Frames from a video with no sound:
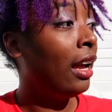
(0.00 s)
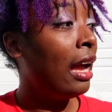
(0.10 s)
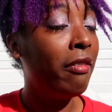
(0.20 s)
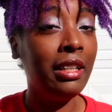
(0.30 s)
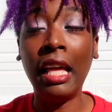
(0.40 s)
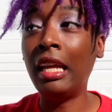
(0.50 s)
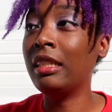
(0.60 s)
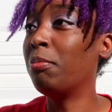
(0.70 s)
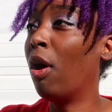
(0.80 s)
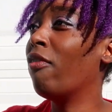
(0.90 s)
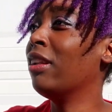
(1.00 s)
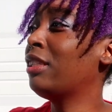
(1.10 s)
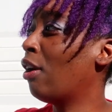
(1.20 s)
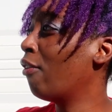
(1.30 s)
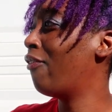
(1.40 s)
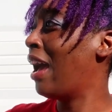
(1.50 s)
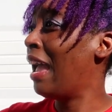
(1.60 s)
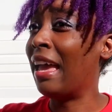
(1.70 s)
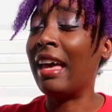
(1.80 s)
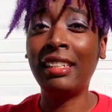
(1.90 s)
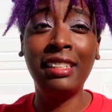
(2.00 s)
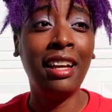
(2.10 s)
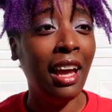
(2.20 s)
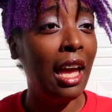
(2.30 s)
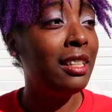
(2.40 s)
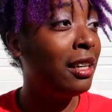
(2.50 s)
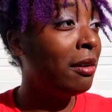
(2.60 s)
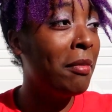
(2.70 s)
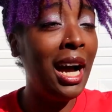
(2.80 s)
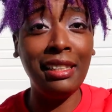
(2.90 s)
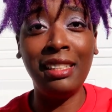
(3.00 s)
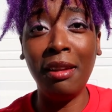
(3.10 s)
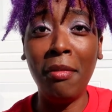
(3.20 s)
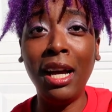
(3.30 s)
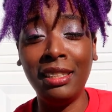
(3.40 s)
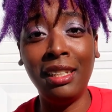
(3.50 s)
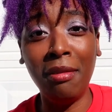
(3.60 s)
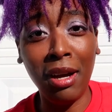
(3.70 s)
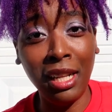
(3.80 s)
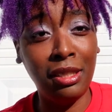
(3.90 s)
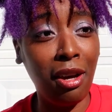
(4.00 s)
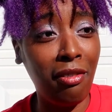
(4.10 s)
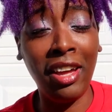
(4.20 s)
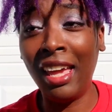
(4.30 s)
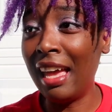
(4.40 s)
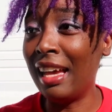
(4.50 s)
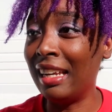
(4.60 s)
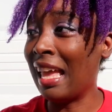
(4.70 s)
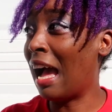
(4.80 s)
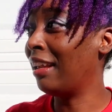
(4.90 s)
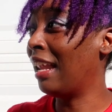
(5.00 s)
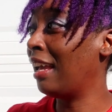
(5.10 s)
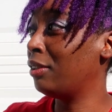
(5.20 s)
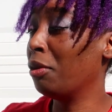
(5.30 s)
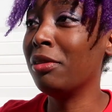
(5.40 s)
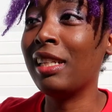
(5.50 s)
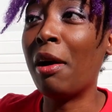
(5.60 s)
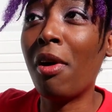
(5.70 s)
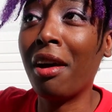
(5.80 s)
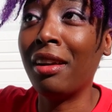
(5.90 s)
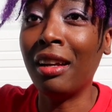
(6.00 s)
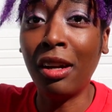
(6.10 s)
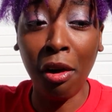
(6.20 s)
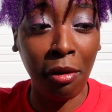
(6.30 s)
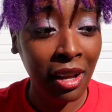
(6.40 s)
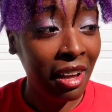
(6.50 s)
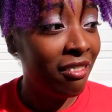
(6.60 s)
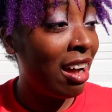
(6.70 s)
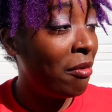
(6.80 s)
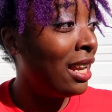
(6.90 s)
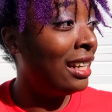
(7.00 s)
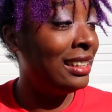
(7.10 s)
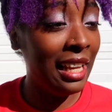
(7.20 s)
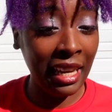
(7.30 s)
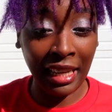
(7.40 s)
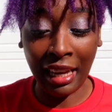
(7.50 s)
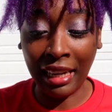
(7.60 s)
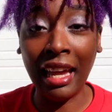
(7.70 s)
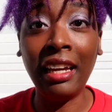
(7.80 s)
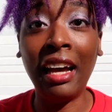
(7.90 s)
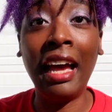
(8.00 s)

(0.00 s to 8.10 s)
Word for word: everything's moving so fast. It took months and months and months over here, and y'all like, as soon as I walk in the door, five minutes in, y'all like, all